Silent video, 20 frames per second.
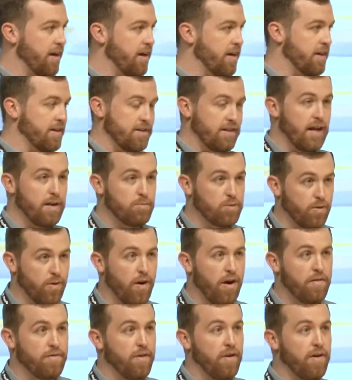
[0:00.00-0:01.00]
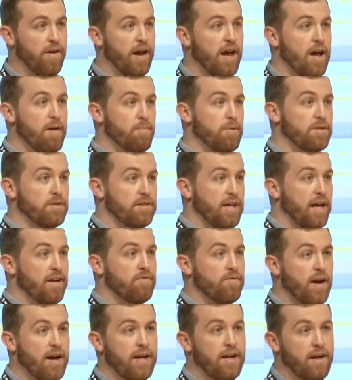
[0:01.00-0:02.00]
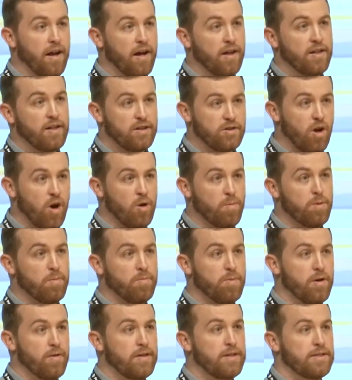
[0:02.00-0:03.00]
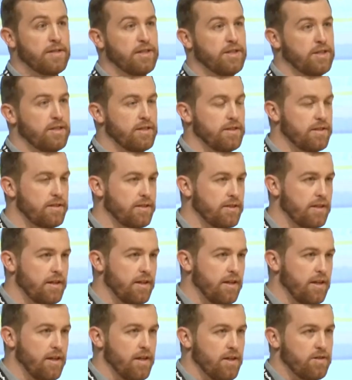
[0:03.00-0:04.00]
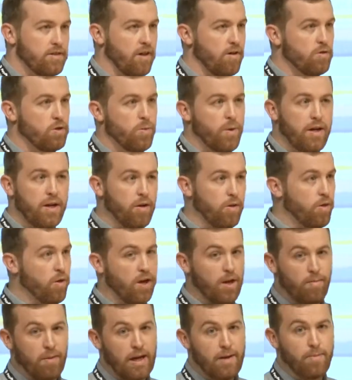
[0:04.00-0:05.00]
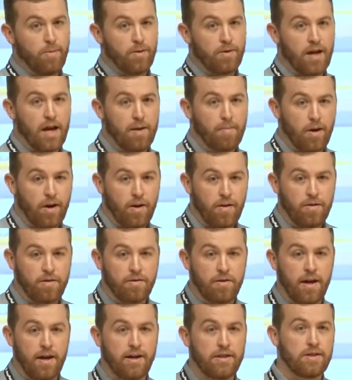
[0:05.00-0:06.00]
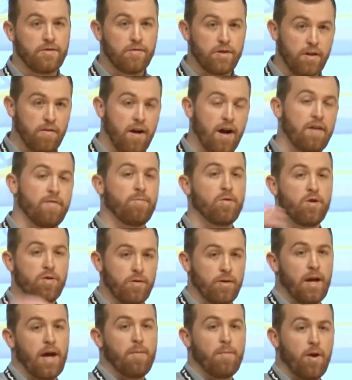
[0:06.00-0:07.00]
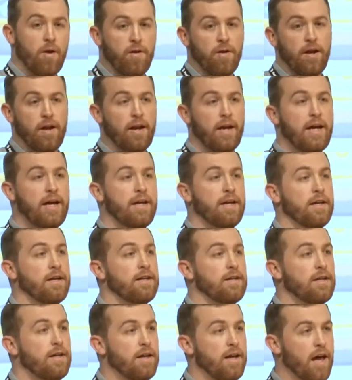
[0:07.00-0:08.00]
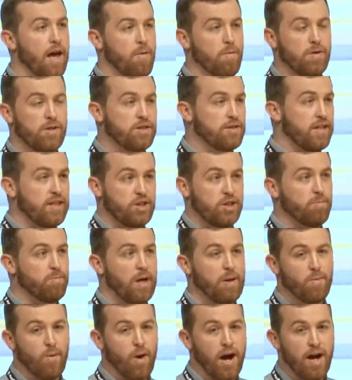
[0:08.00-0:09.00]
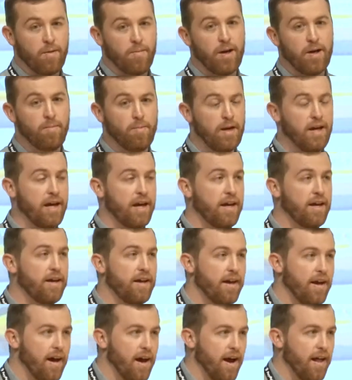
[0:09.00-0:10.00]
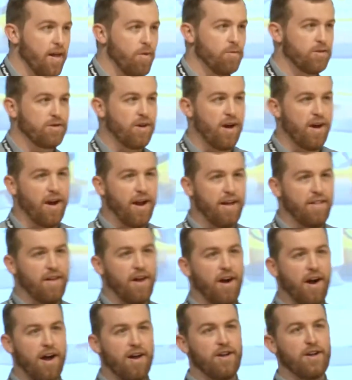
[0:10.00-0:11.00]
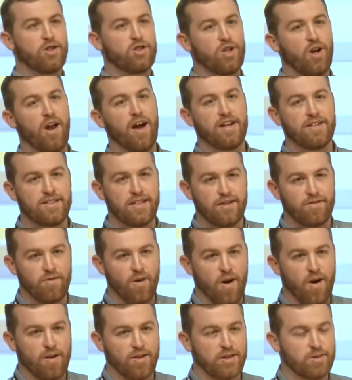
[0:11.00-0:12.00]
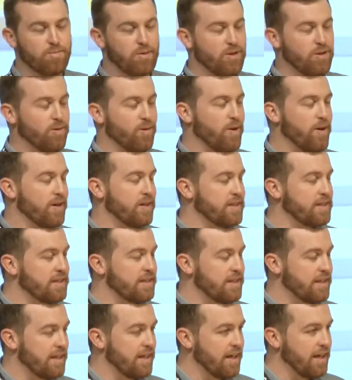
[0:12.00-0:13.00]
kicked it up to an iPhone app and started running like these open brewing sessions. So 20 or 30 people would come along and a different craft brewer would come along and lead it. And we're just teaching people how to make beer. And that was kind of like the initial idea of what Honest Brew was.